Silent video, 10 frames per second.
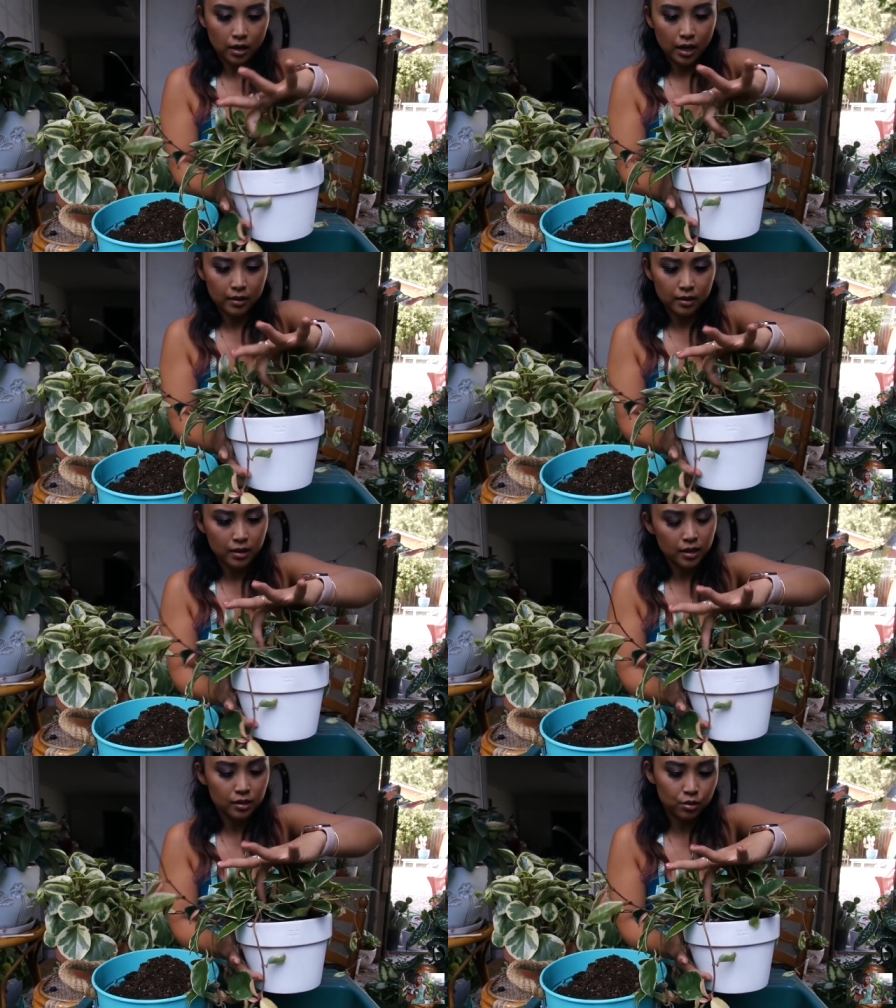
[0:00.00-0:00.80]
I
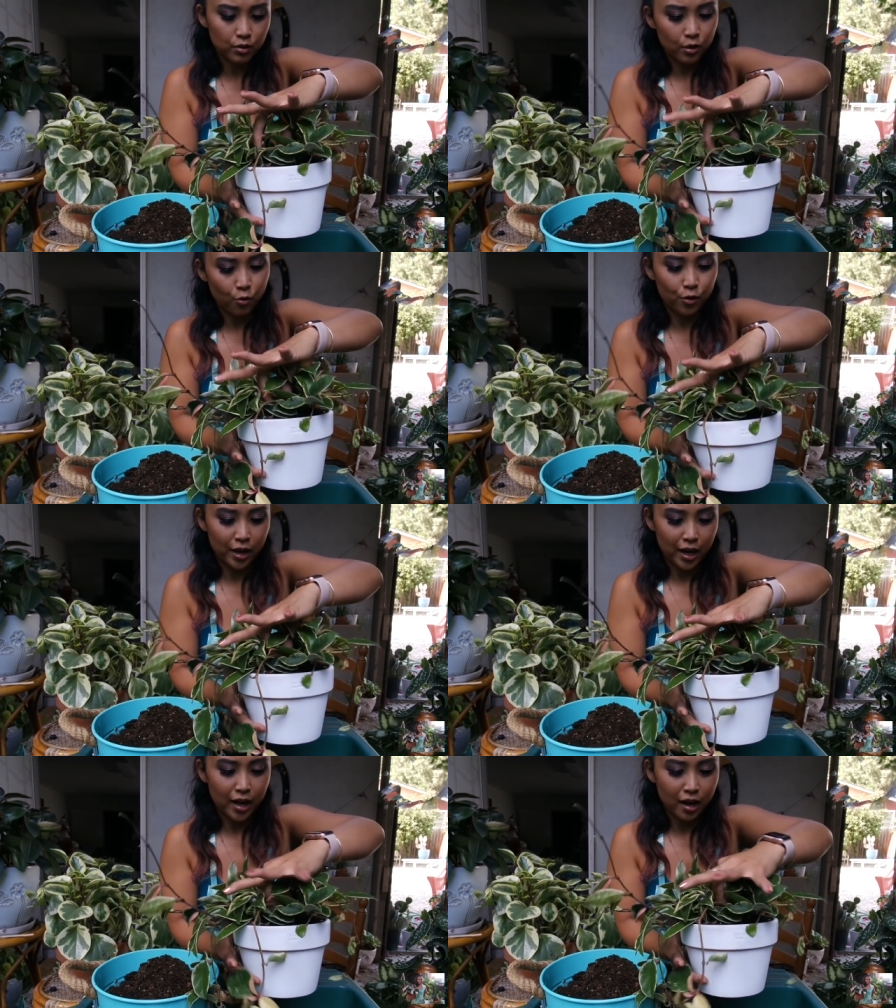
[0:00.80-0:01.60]
think it's doing
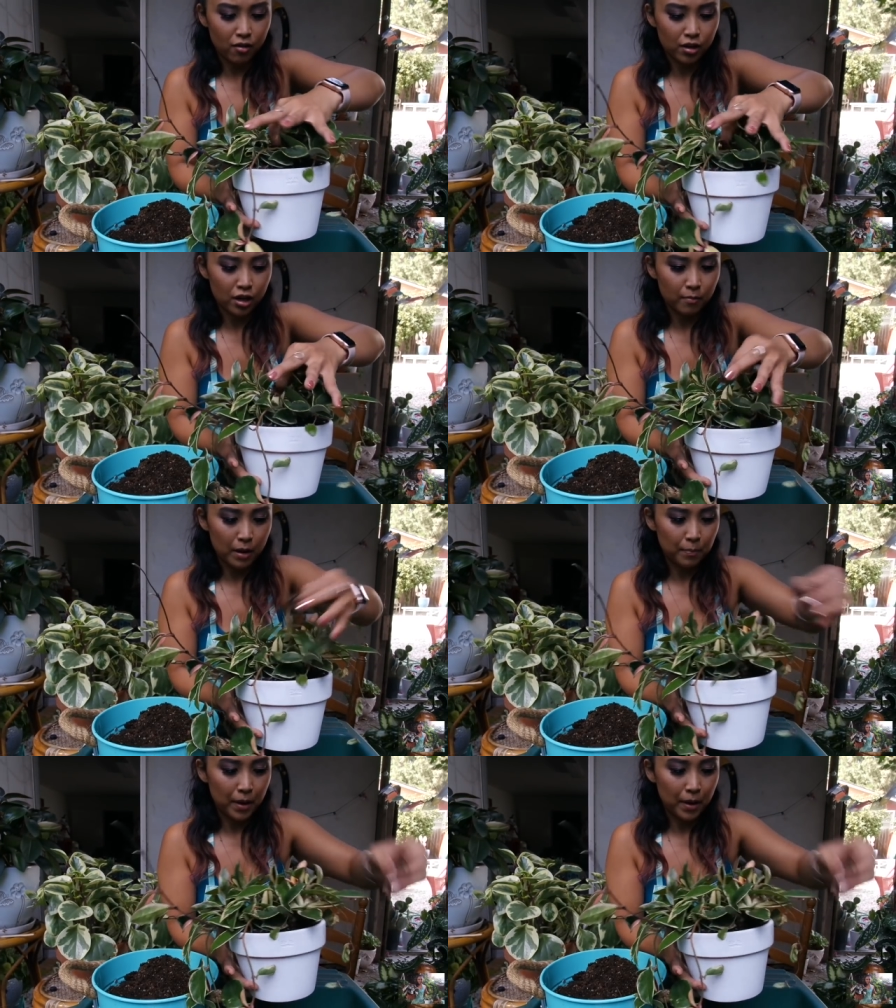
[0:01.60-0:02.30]
okay out here in my